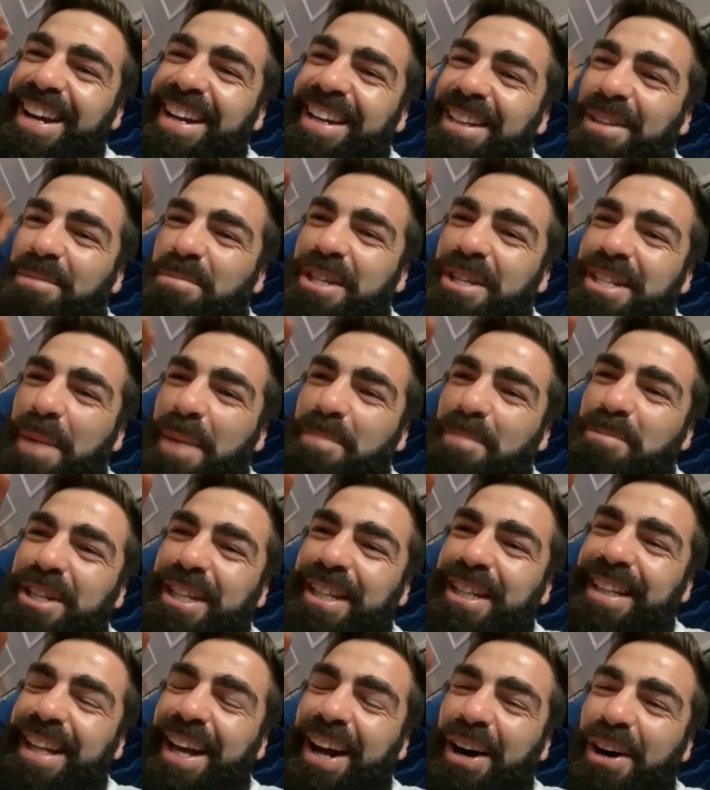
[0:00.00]
The
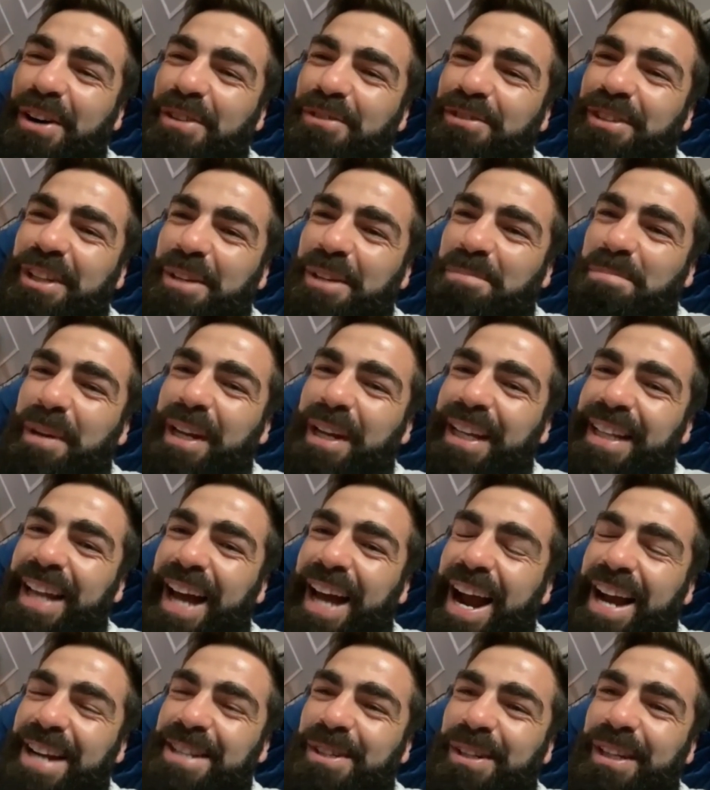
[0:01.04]
perception of like being the
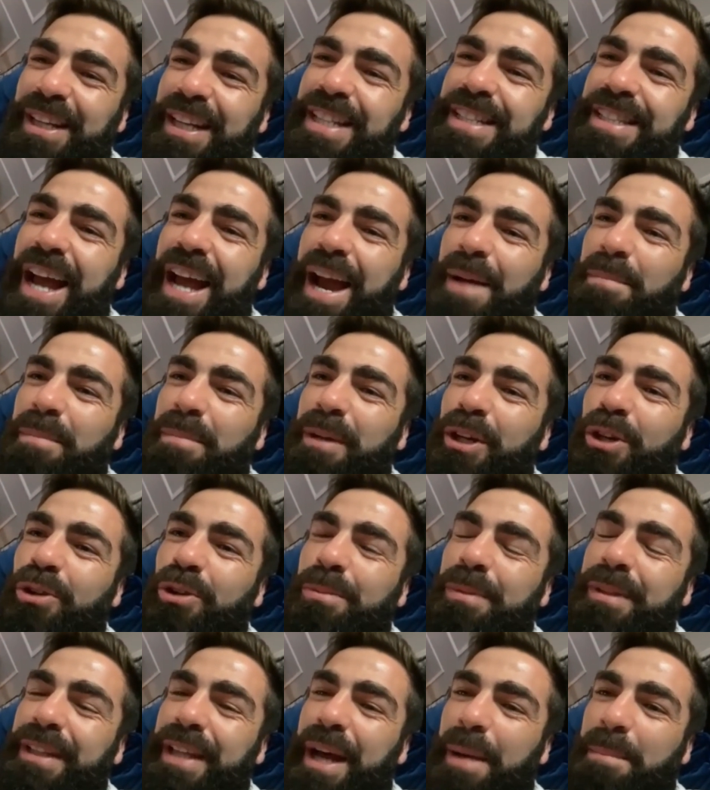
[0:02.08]
arsehole. He started
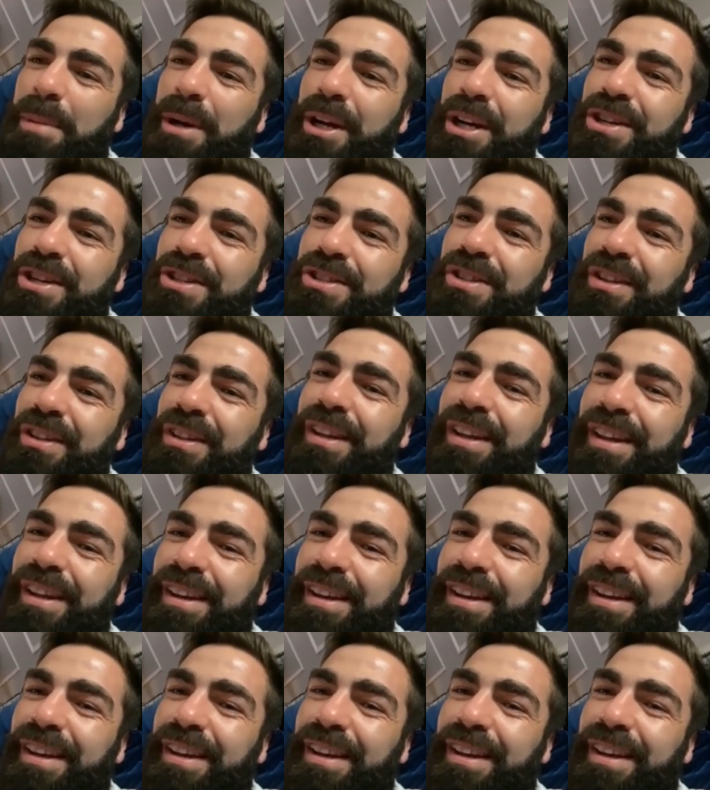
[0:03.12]
becoming that person.